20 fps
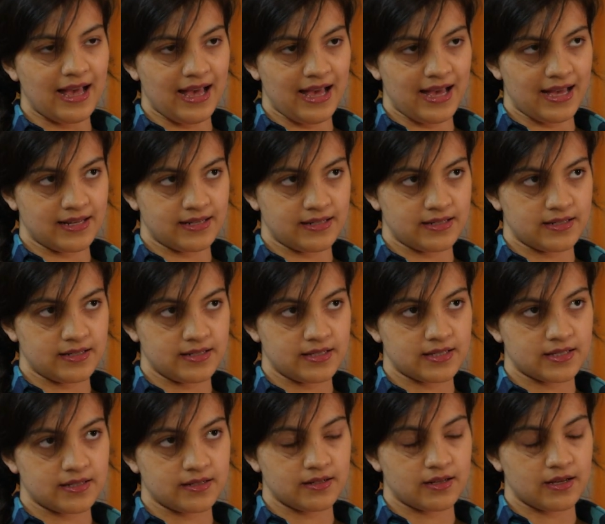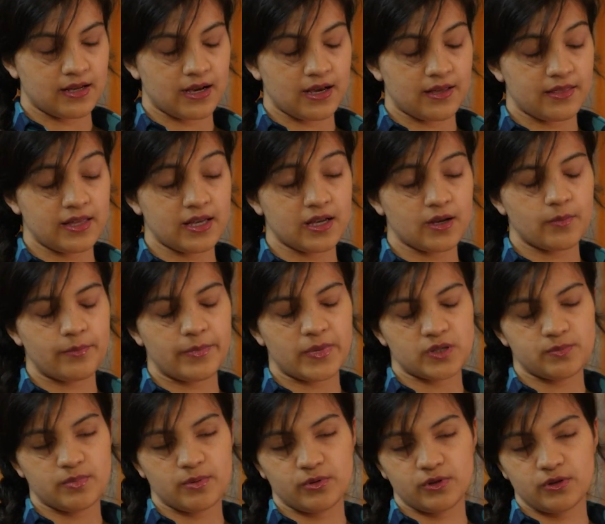And I think
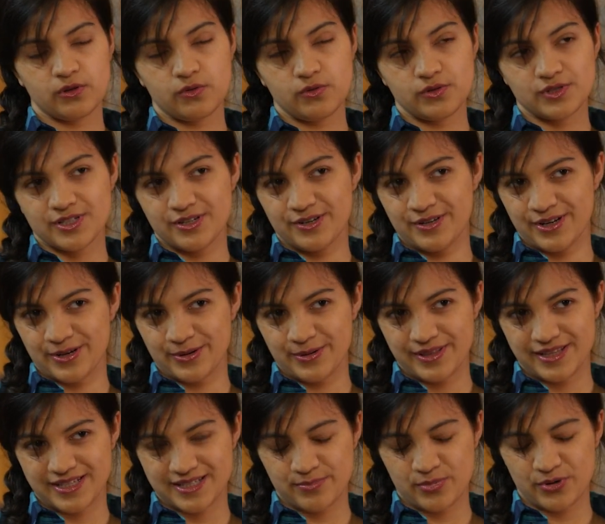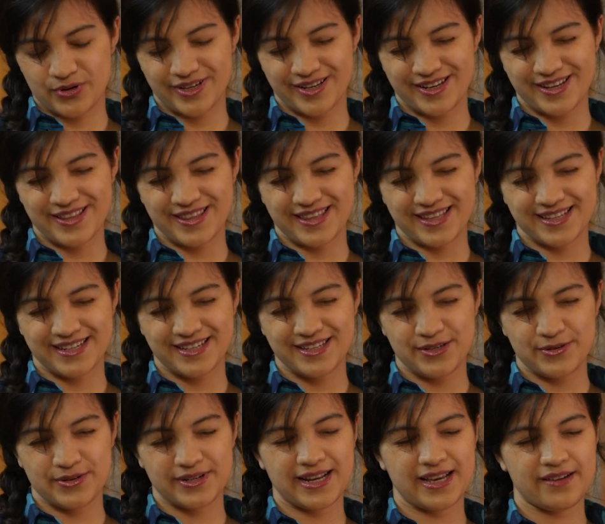most people also know at this point
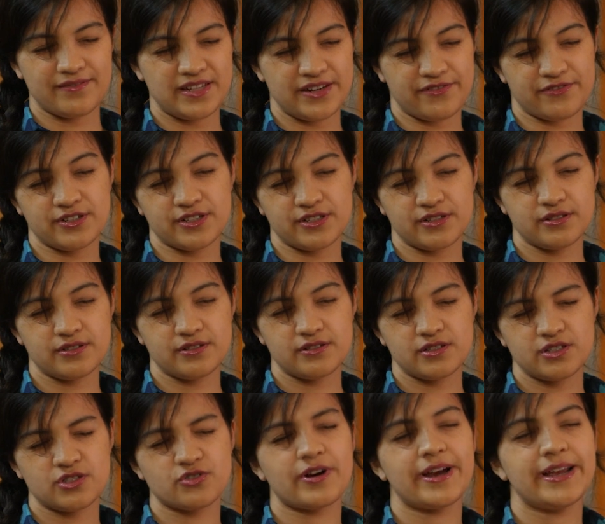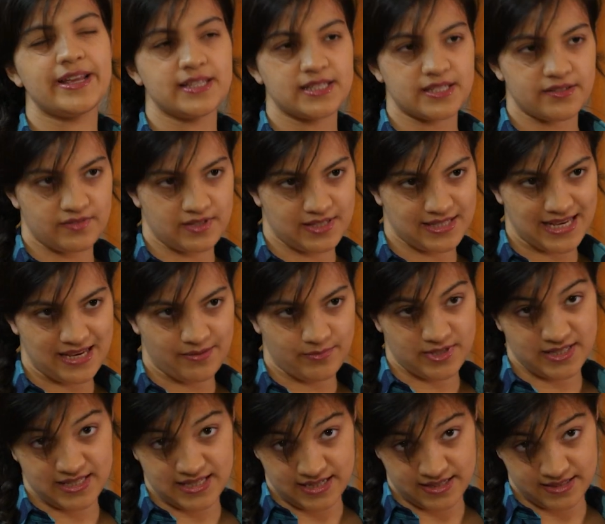that you can have different strains of the
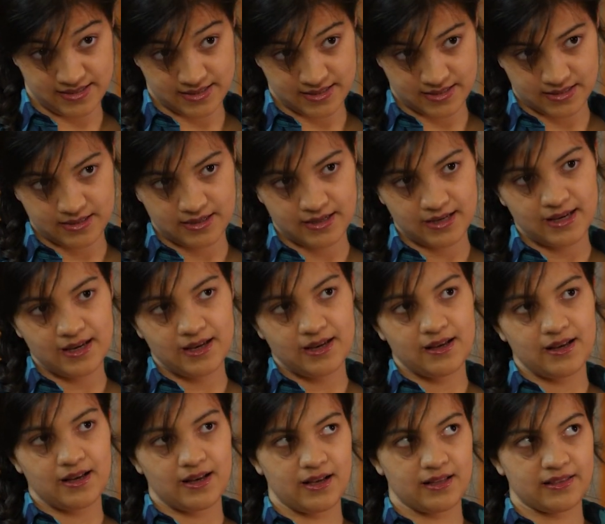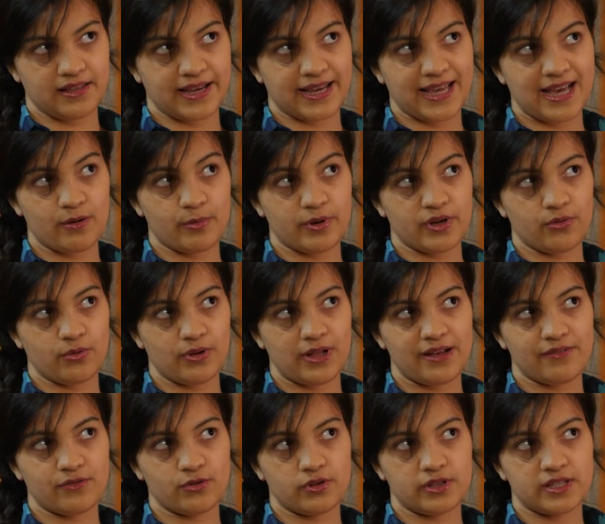same disease, uh, like how we
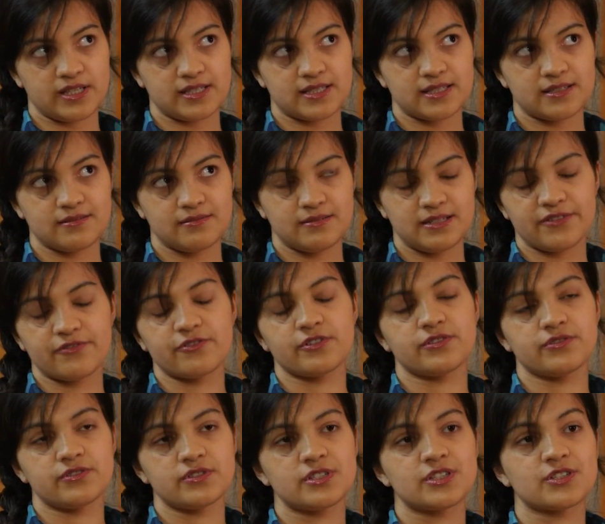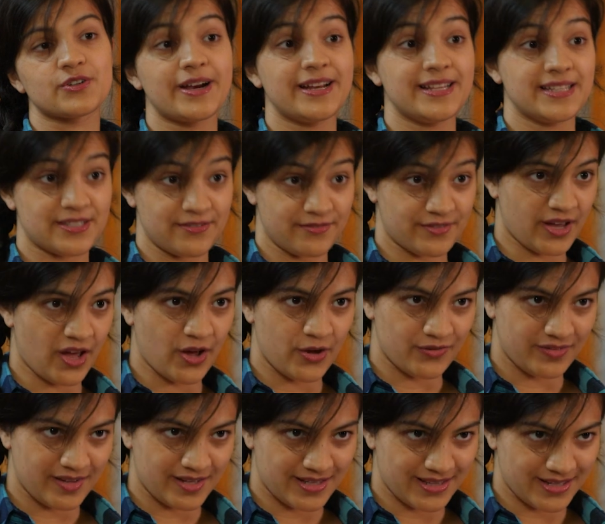all have all these different strains of
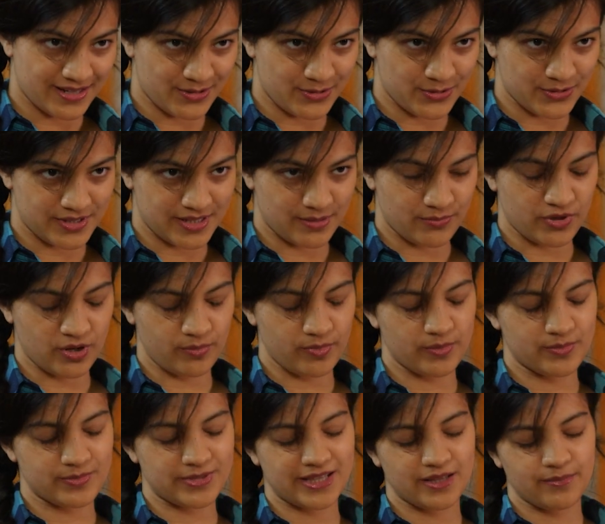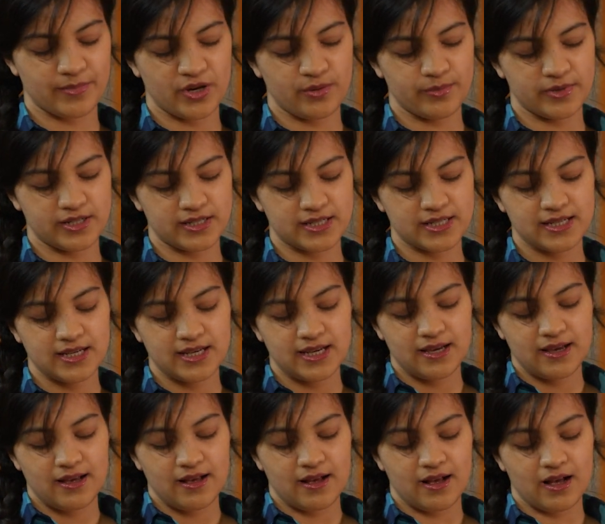COVID that are causing problems at the moment,
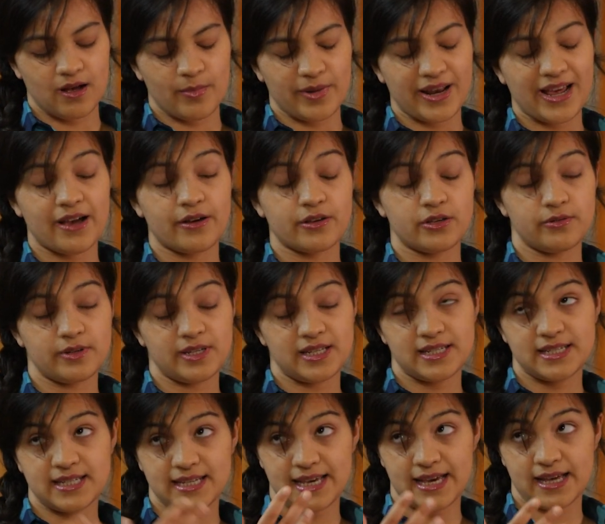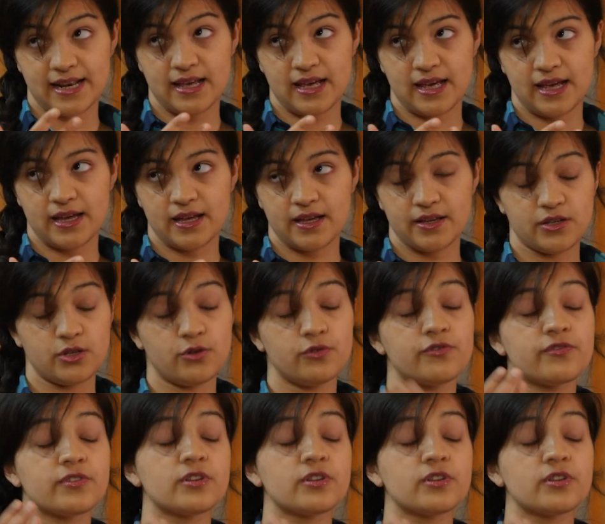um, and how you need to get a new